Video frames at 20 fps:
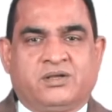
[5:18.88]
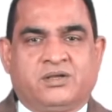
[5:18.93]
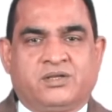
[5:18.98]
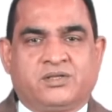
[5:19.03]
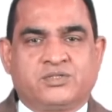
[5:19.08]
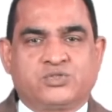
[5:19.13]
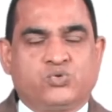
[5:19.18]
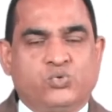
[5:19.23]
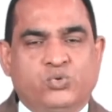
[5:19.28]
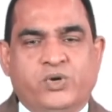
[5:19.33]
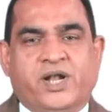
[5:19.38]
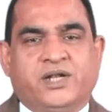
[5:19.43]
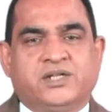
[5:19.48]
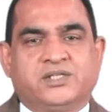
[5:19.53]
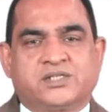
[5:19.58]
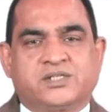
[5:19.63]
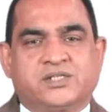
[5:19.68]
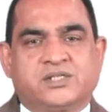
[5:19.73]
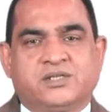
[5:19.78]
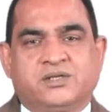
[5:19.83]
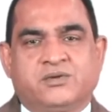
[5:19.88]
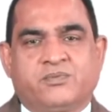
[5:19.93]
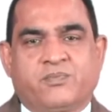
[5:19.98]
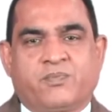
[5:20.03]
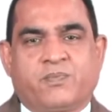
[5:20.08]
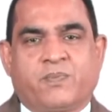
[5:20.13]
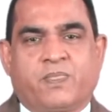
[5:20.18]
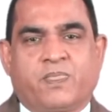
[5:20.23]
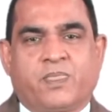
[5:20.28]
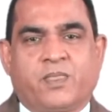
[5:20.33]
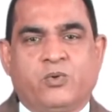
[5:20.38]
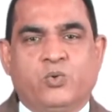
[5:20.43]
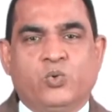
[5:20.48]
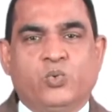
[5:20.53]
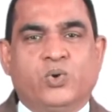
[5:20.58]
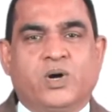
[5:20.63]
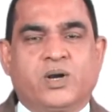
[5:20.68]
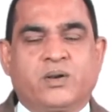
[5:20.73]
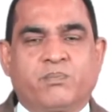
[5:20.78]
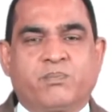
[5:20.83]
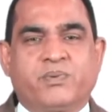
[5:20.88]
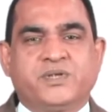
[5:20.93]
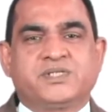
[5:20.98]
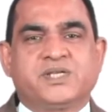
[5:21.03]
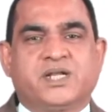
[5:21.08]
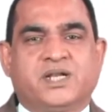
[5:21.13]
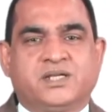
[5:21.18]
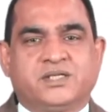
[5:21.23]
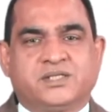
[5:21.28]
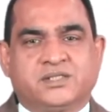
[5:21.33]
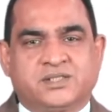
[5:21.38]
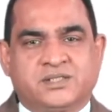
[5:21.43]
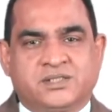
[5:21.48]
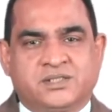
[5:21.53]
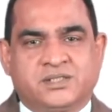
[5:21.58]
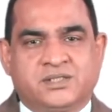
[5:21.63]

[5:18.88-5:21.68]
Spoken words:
students who were present.